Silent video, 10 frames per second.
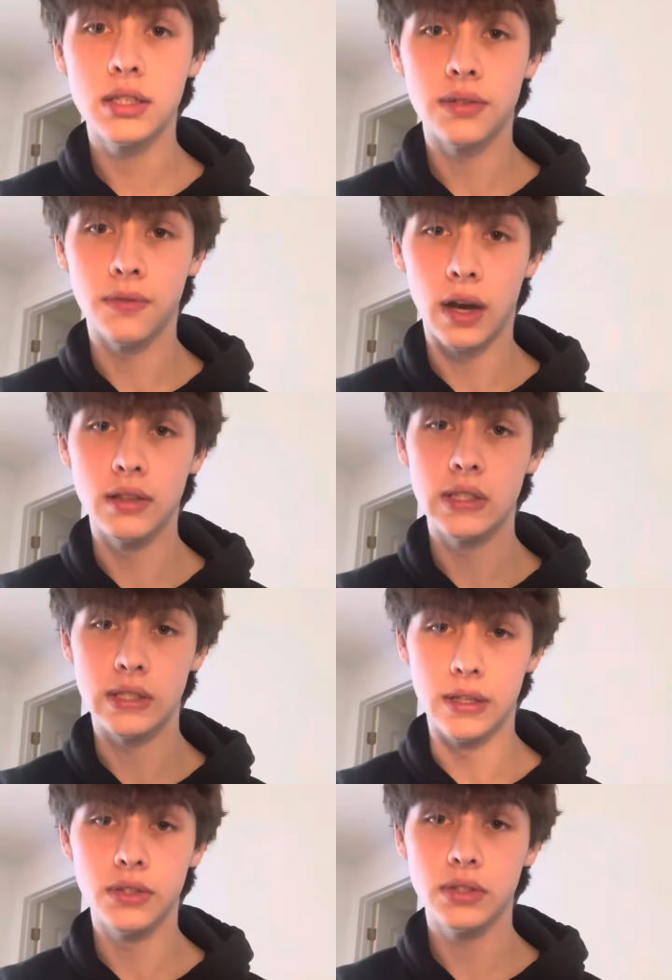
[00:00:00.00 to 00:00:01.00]
to find the
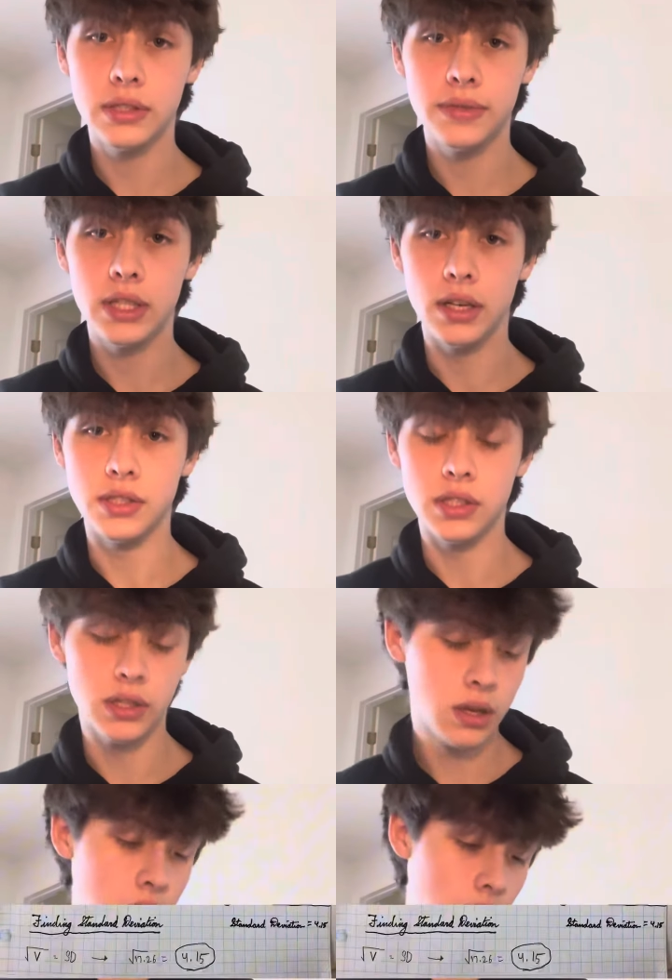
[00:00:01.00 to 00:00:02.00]
standard
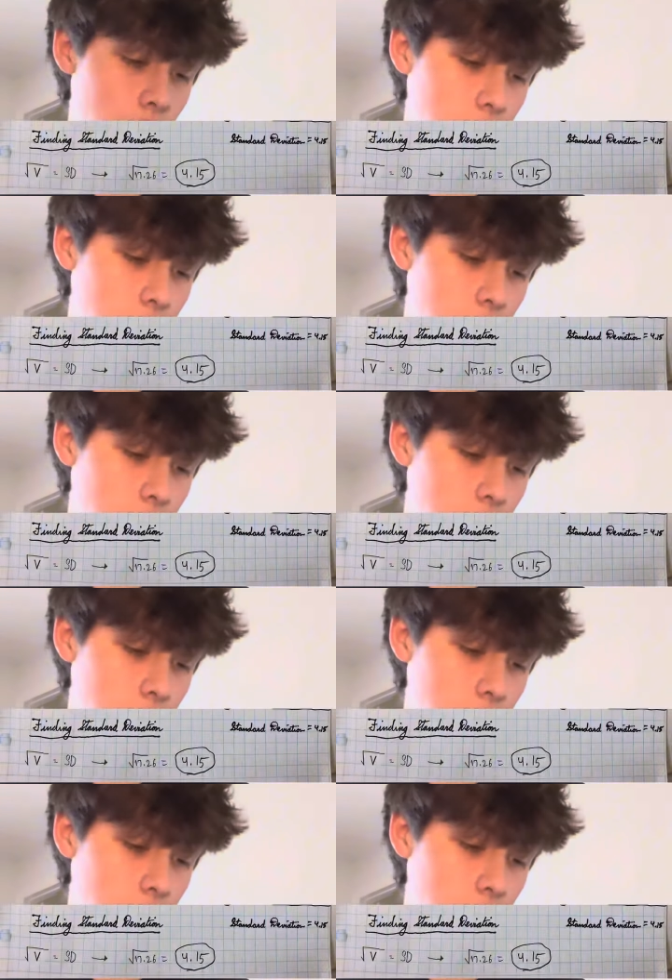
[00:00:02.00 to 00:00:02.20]
deviation, I